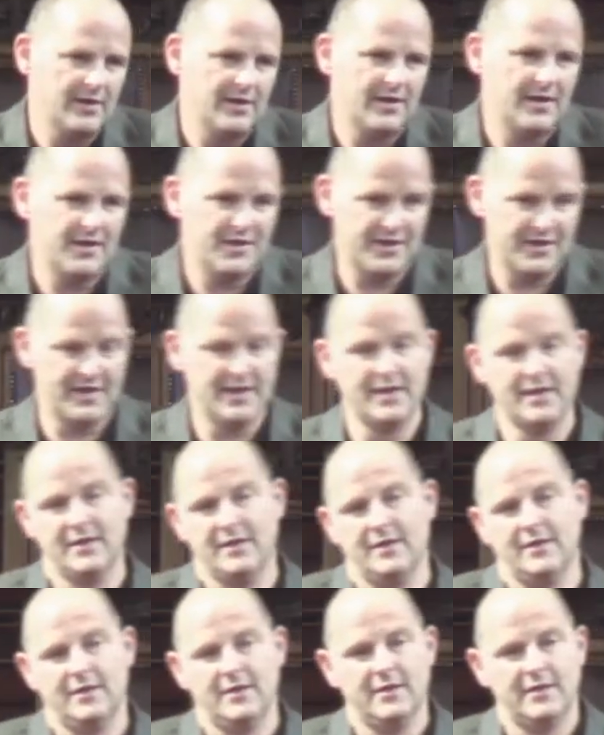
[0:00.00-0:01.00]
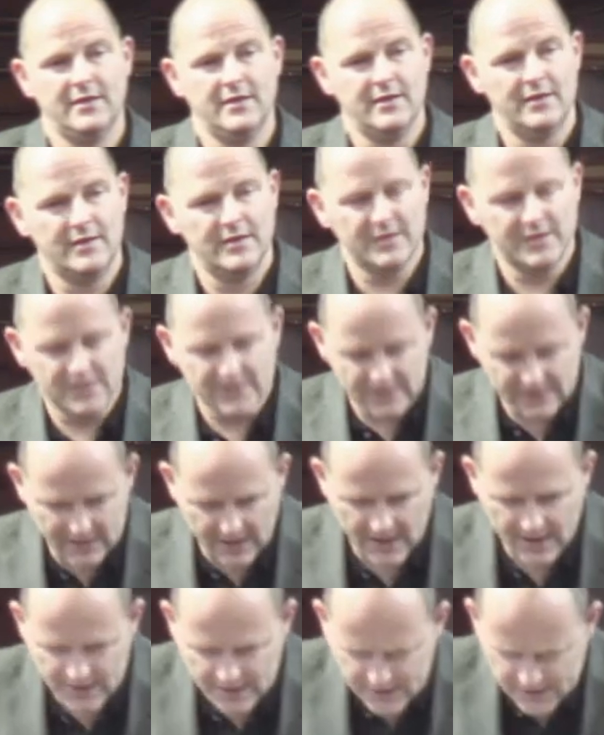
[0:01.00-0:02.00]
And that
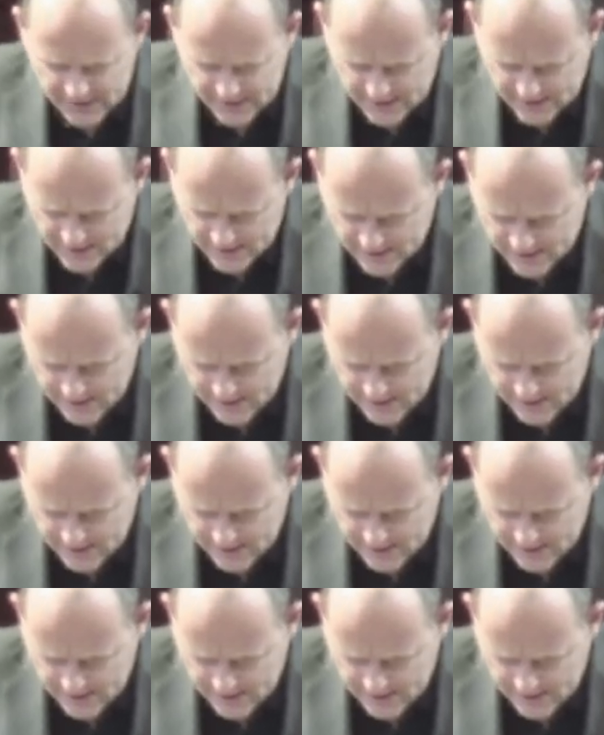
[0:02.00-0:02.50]
stands